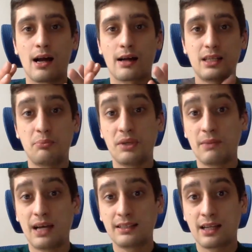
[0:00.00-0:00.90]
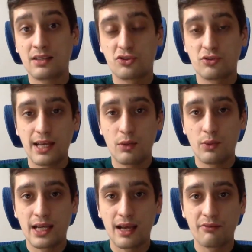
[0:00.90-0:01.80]
keep in mind that today
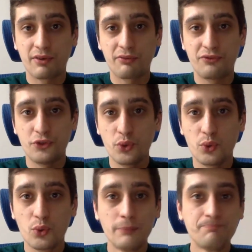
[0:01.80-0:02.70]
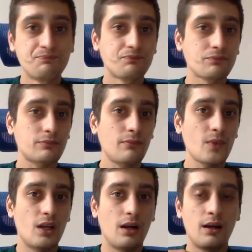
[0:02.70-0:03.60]
we have a few
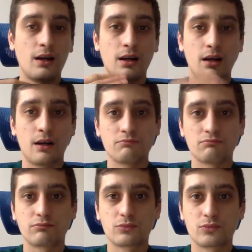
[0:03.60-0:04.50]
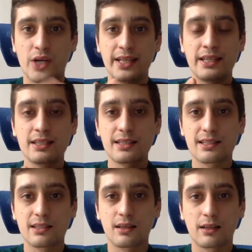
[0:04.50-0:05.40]
um,
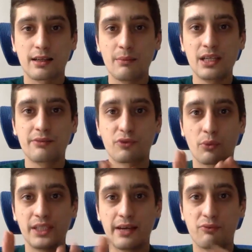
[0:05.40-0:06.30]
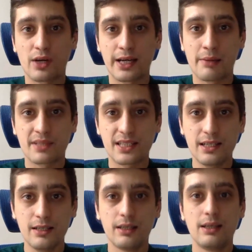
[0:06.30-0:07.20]
readings coming from the
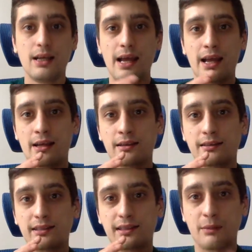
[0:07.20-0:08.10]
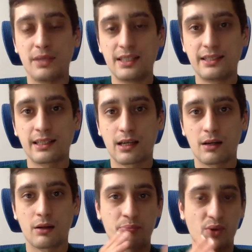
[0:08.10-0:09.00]
FOMC and a meeting,
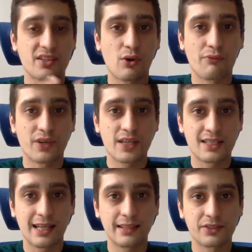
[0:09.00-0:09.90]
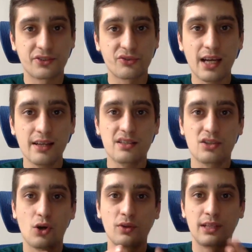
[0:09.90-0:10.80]
a uh, press conference later tonight,
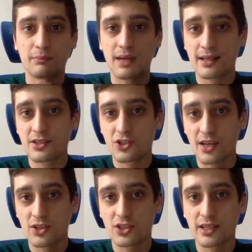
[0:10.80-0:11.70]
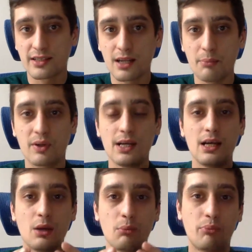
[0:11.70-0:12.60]
so that might change things up,
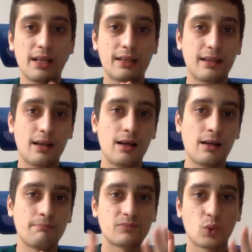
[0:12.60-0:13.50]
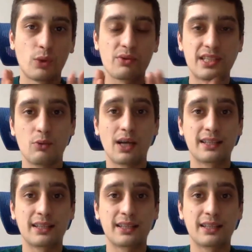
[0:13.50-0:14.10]
but uh, we'll see what